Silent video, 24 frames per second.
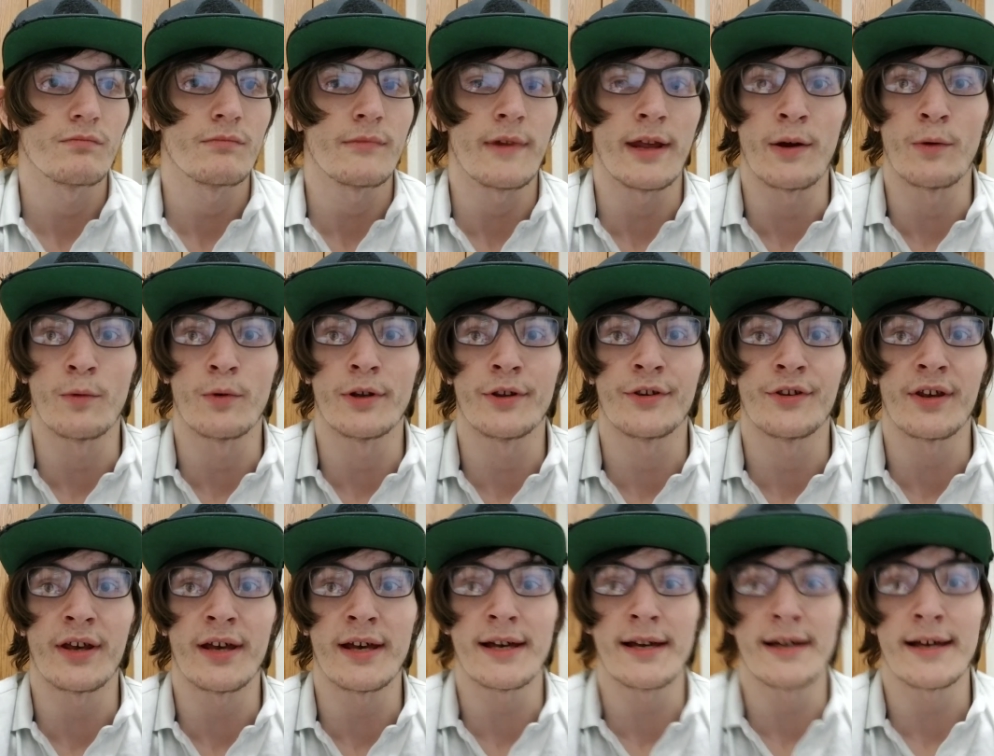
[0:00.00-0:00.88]

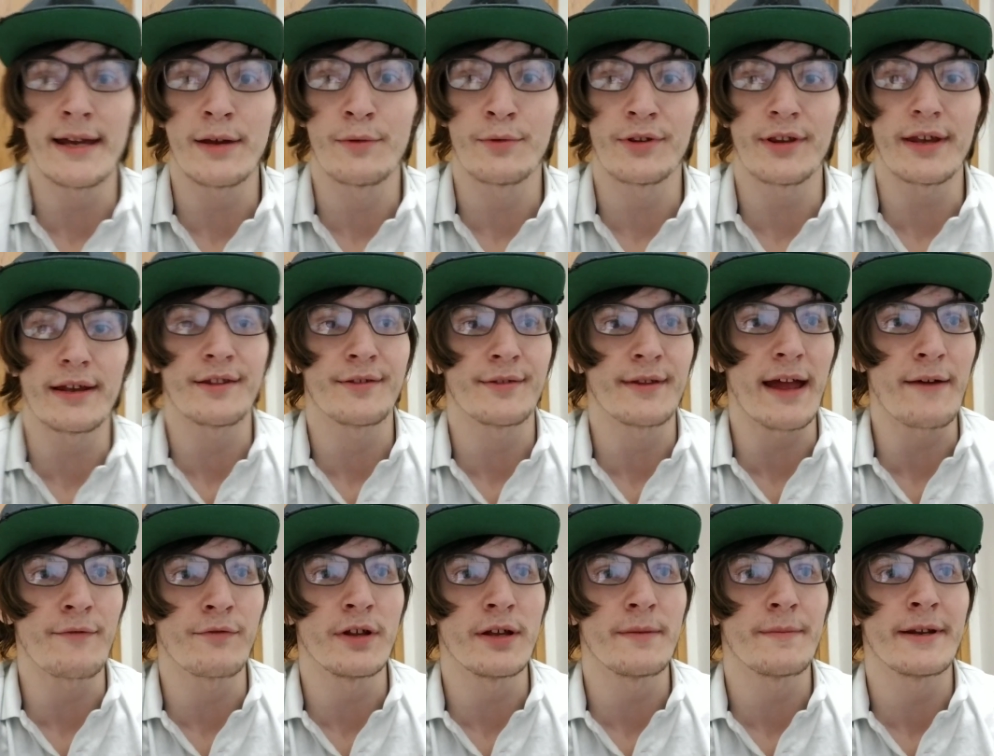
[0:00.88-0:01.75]
It's
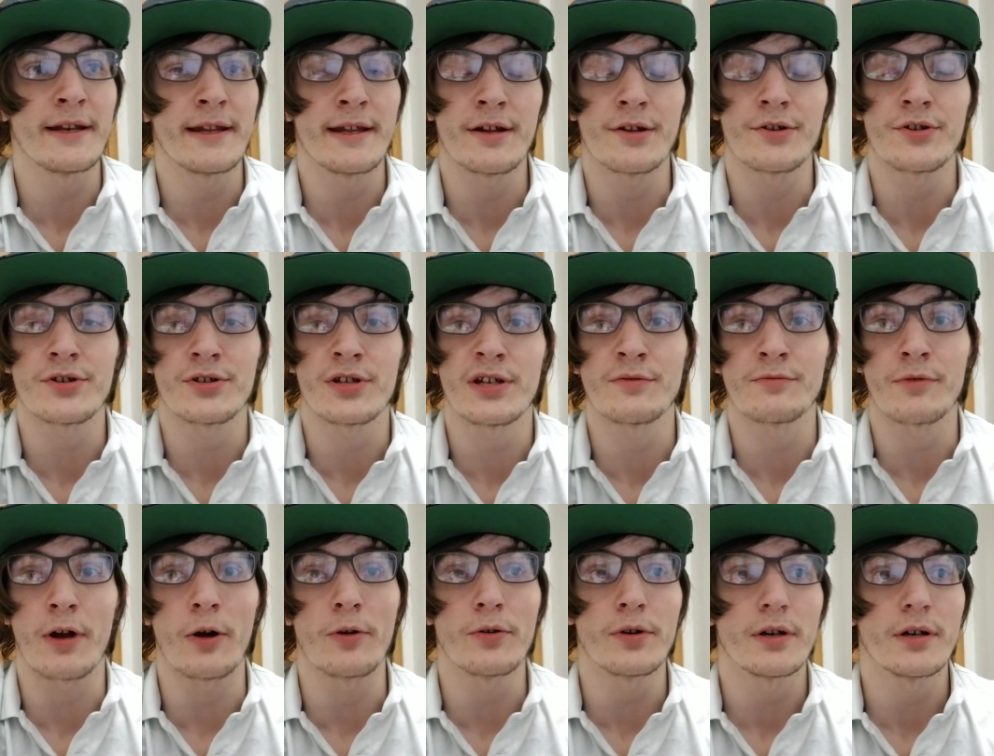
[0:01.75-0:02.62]
definitely been an interesting
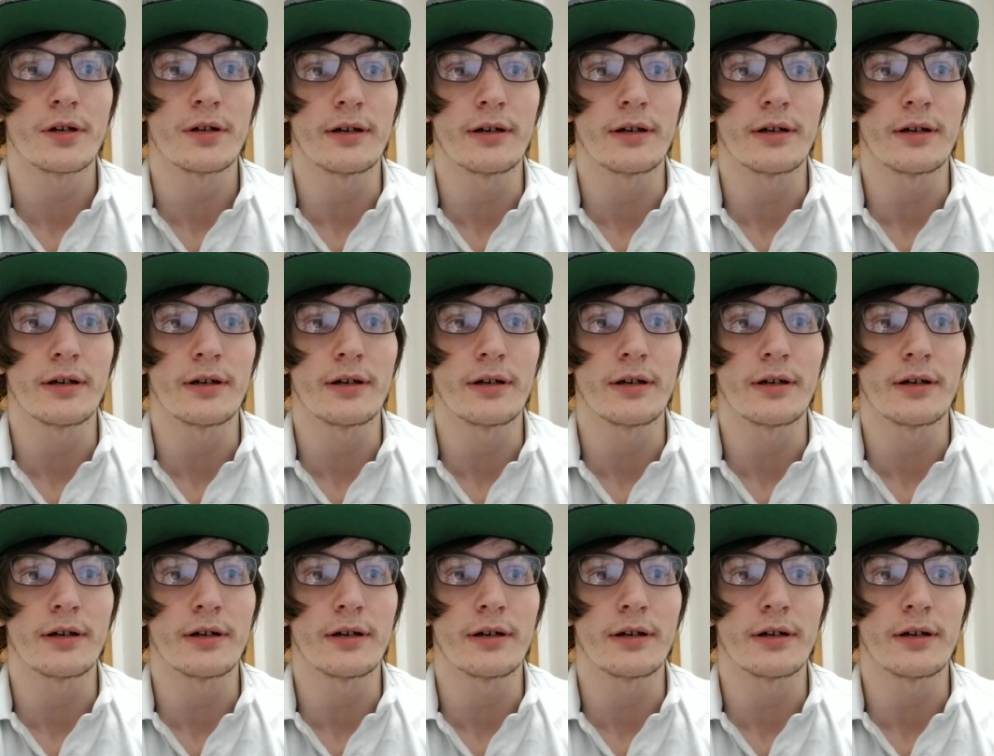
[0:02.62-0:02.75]
road.